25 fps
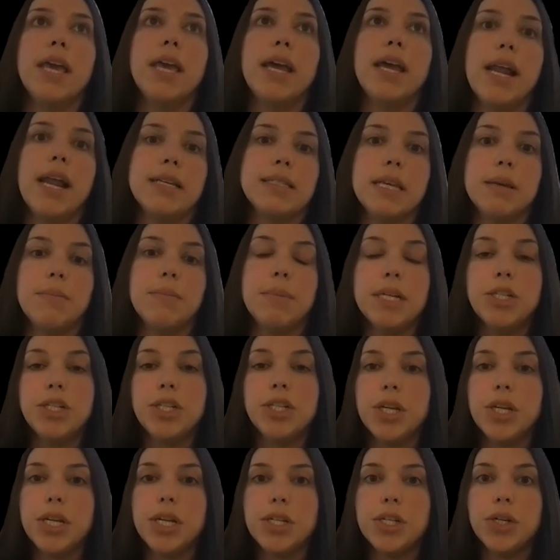as I
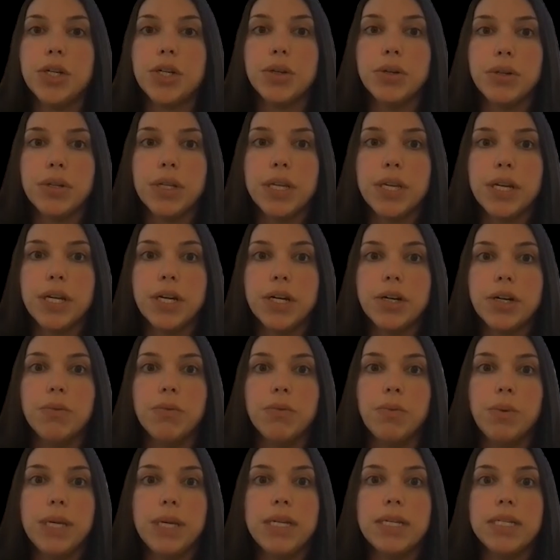mentioned earlier,
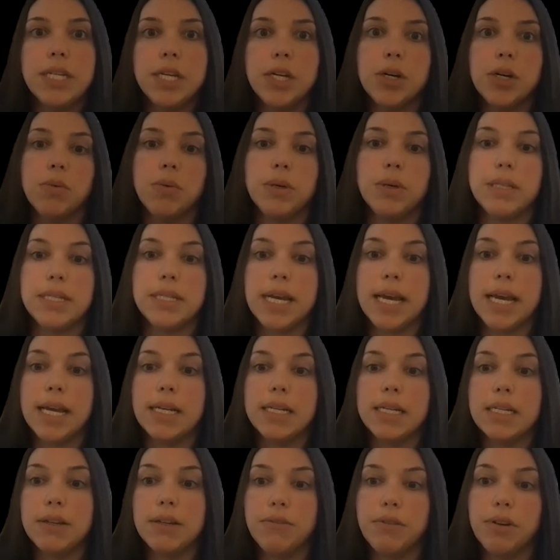we deal with
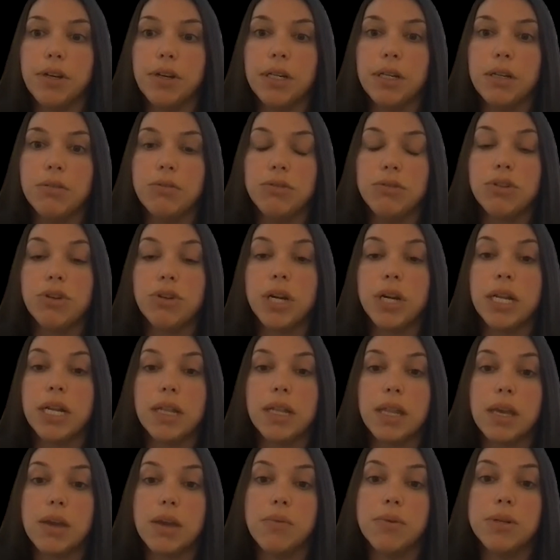10 different training
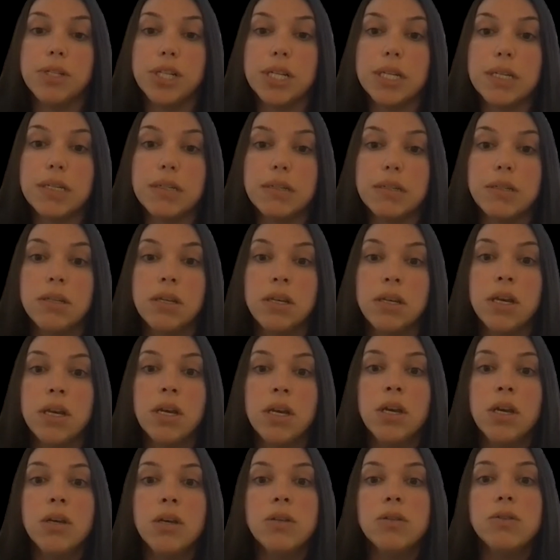languages.
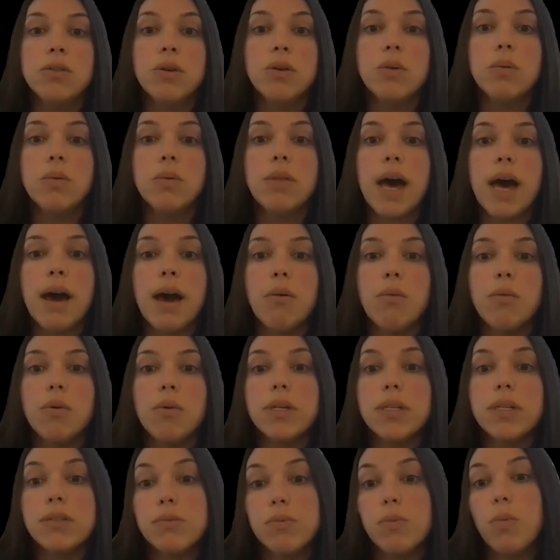So that
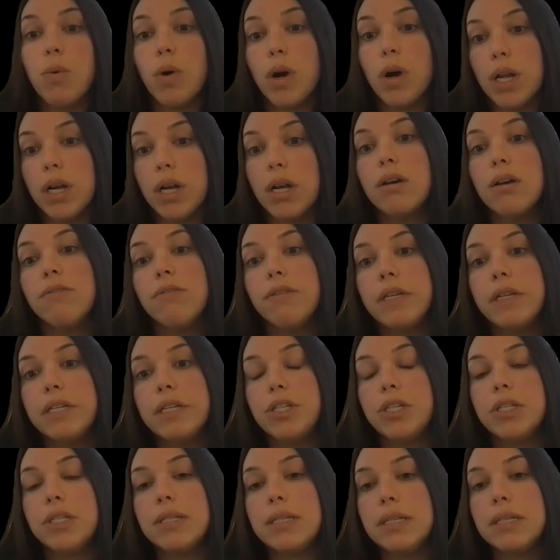was one
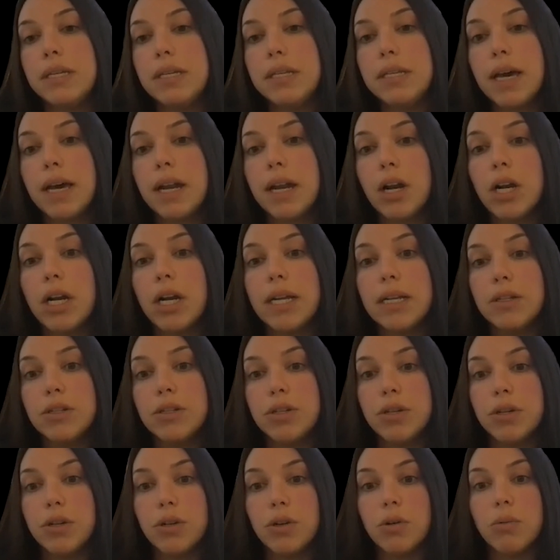efficiency that our
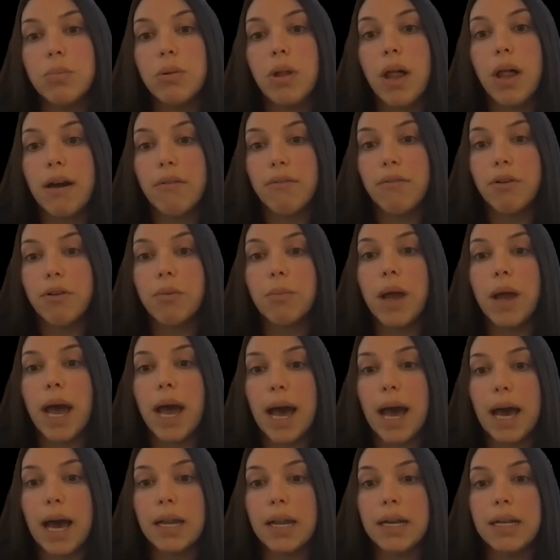internal platform
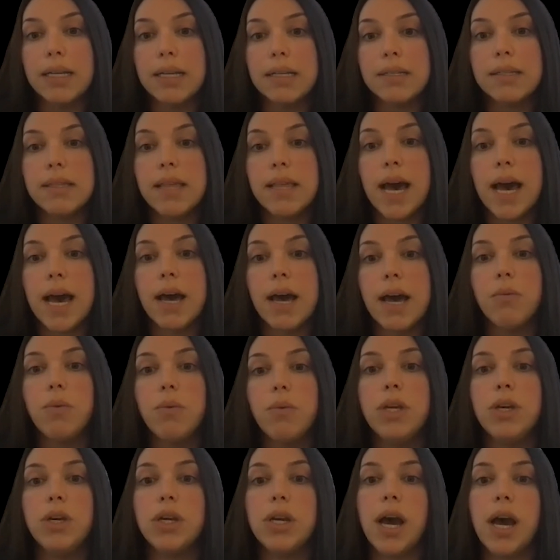had, is that
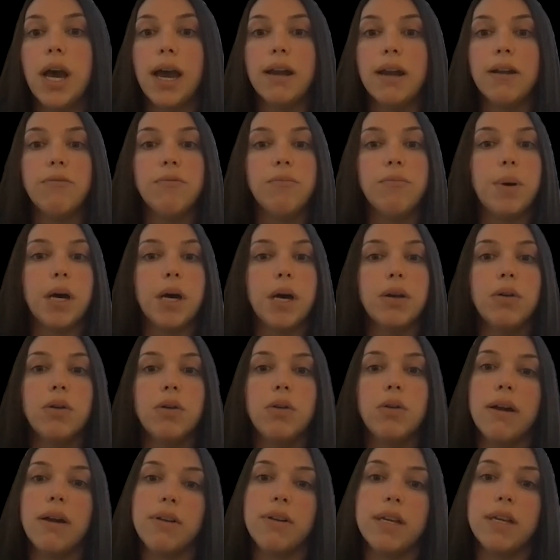we could kind of
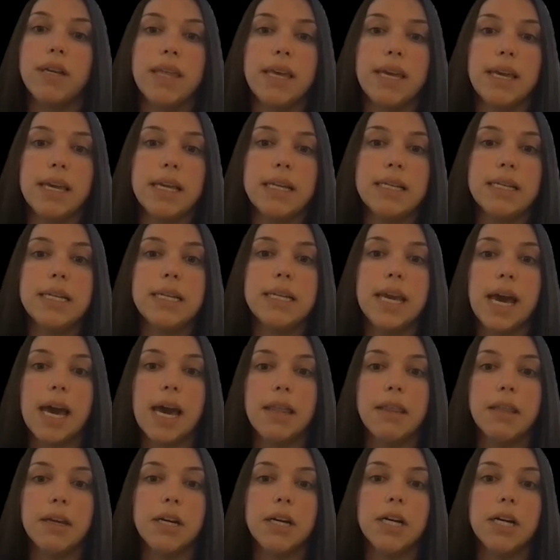bundle everything in
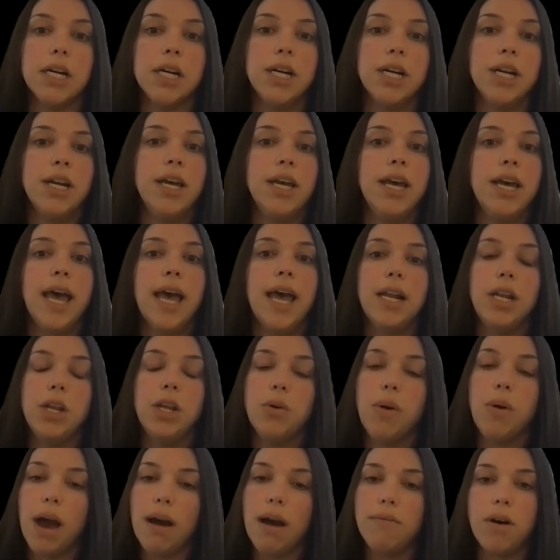together and you
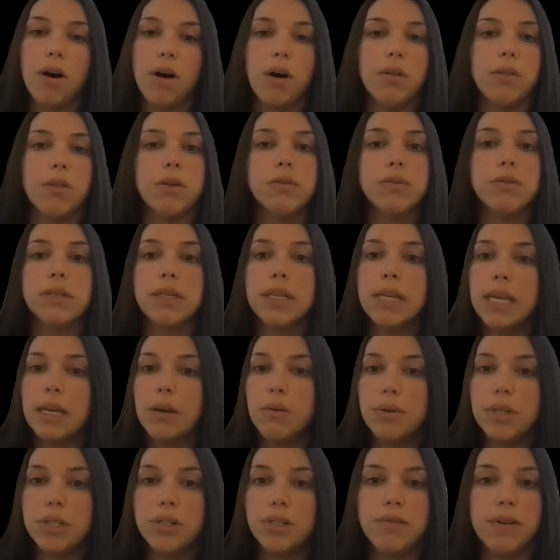have all those
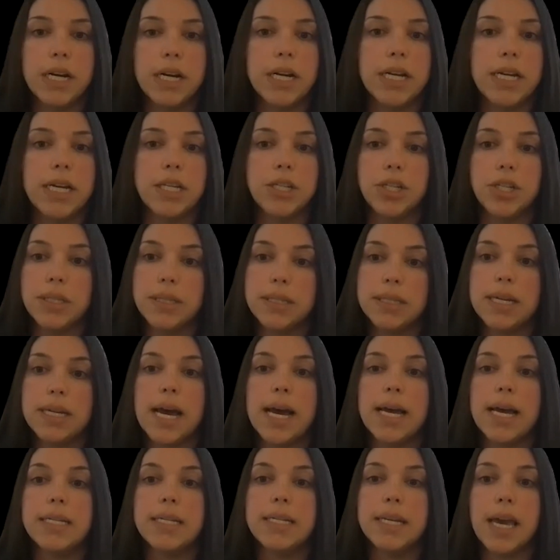language variations
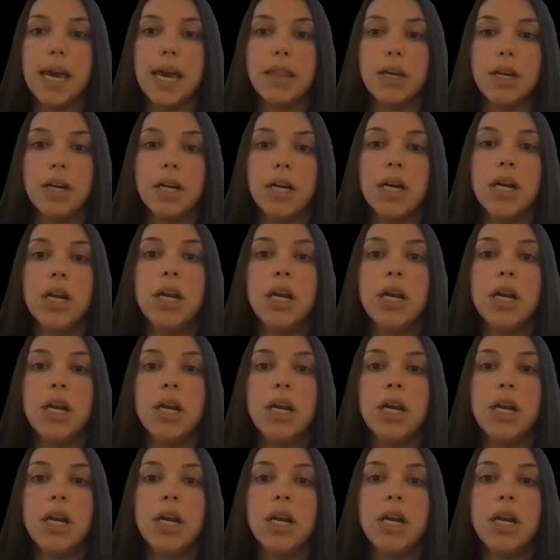tied together.